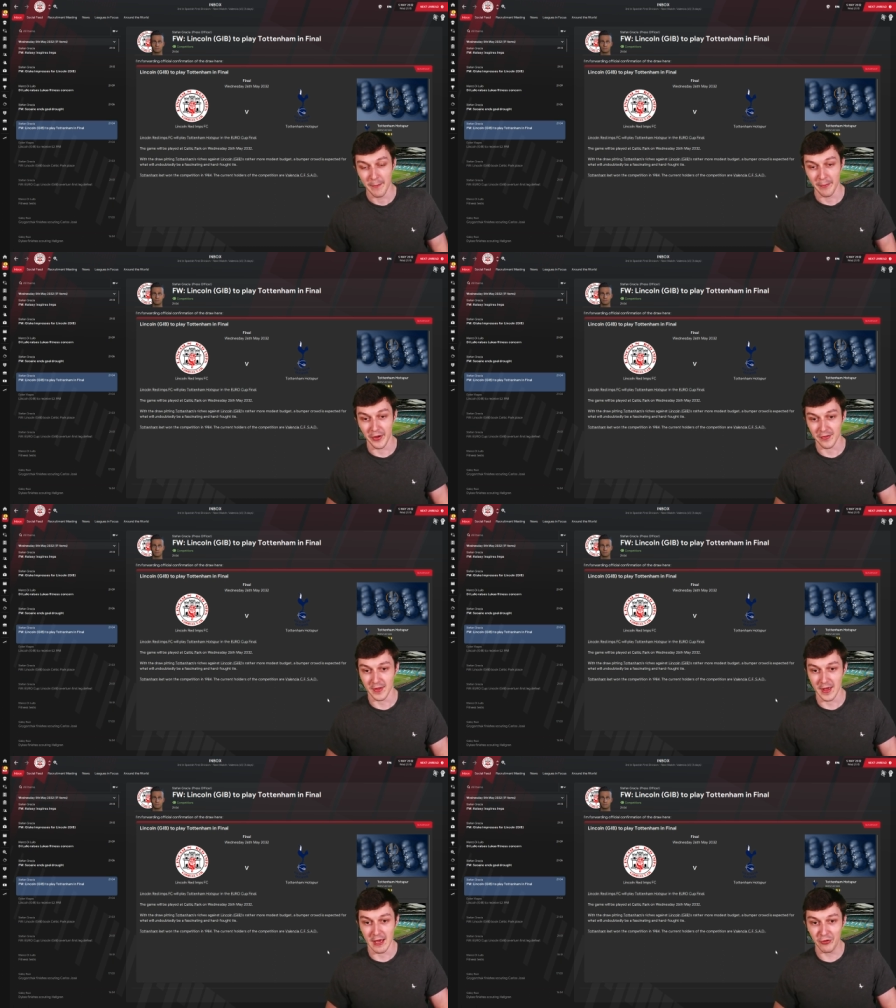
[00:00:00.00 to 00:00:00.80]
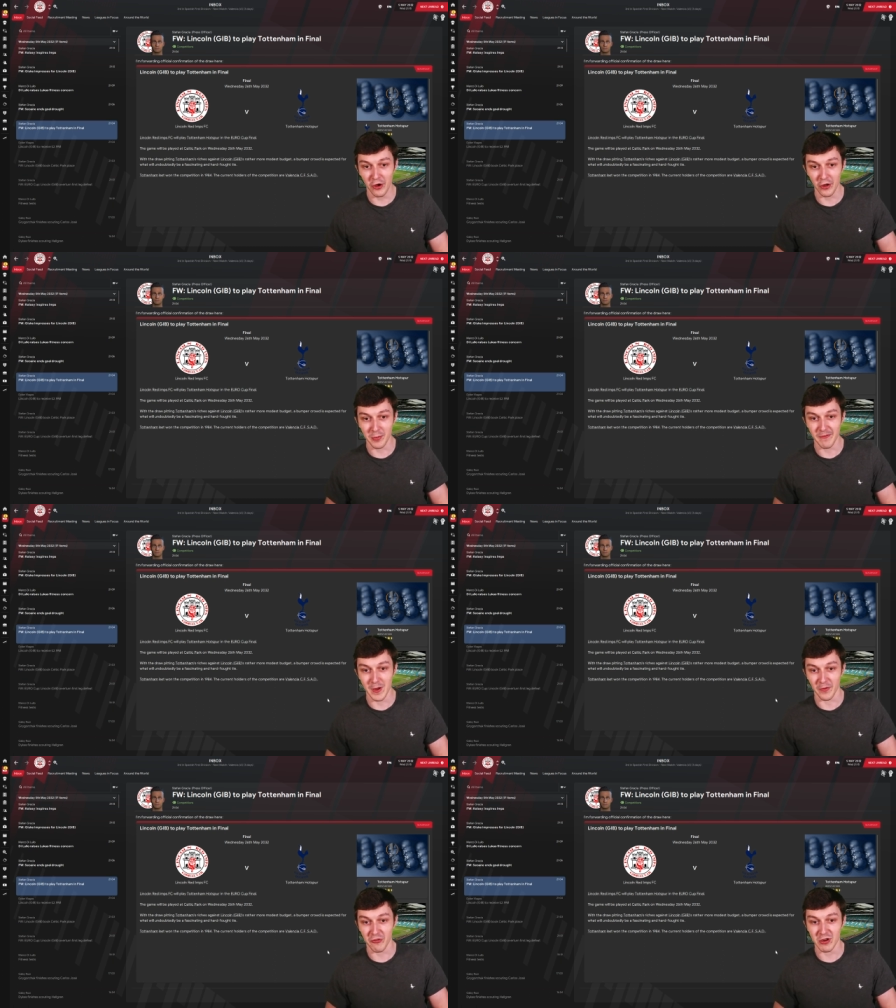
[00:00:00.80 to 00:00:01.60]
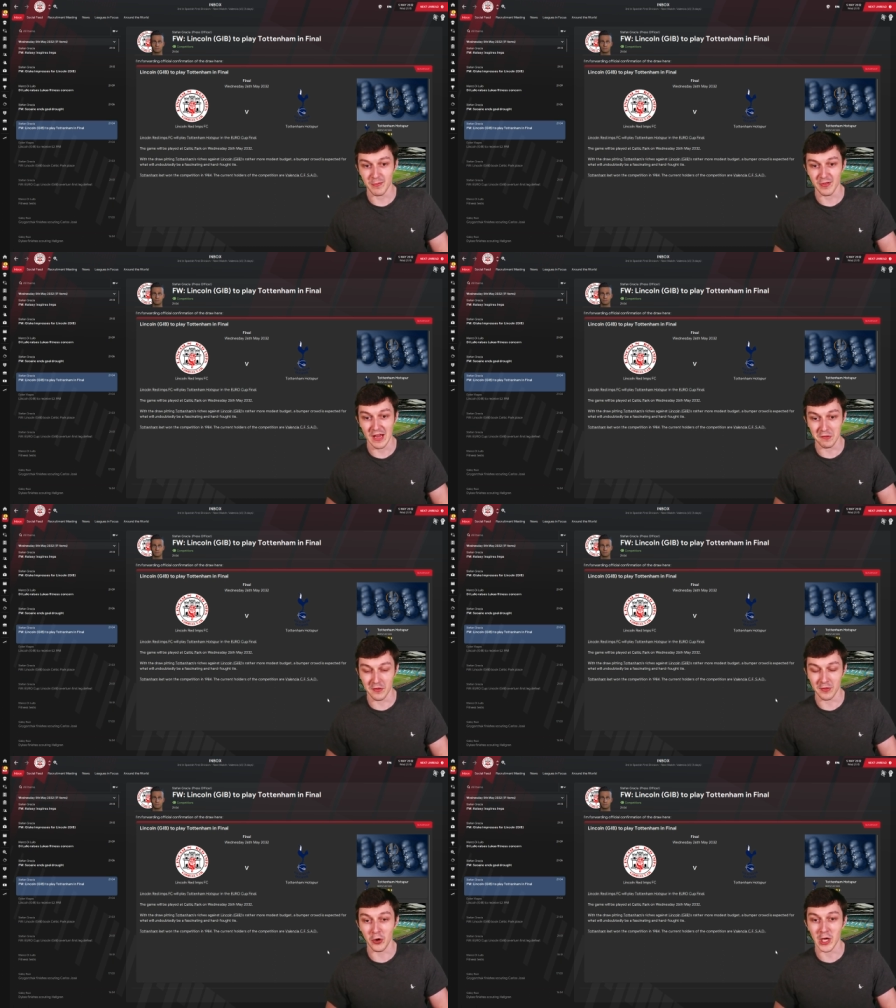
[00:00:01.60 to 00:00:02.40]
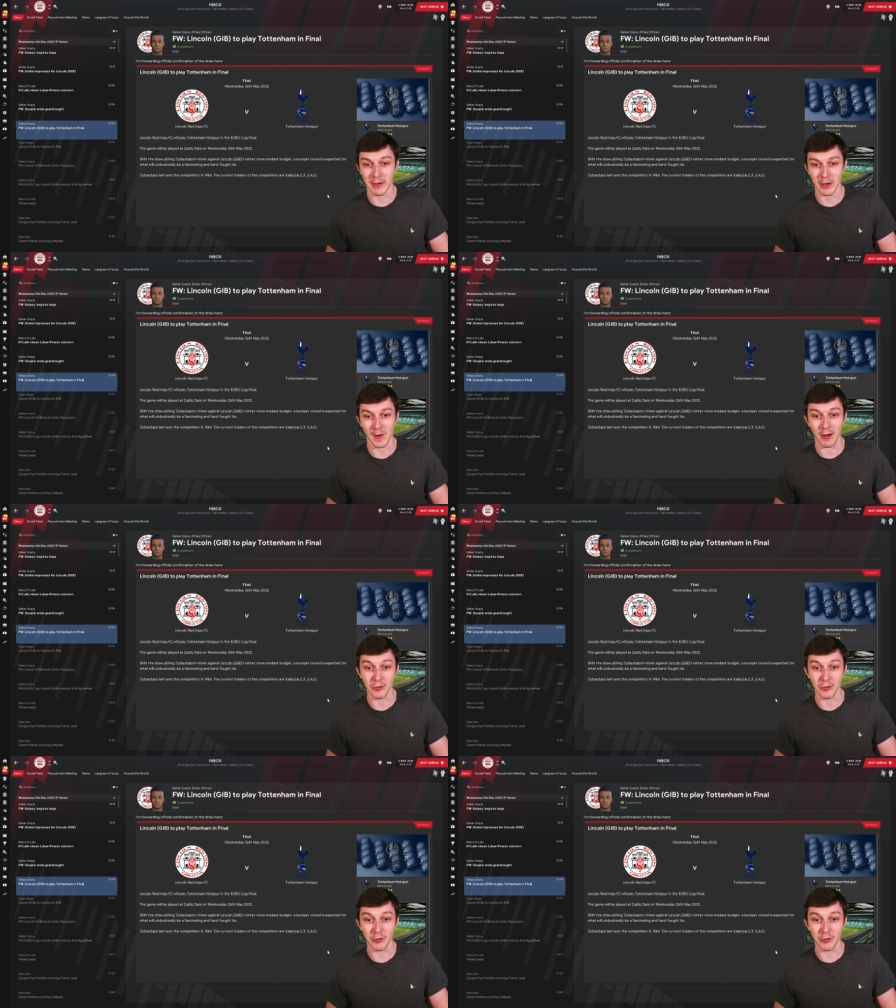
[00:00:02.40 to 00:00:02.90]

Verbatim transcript: But uh, Tottenham for me on stream saves is not going well.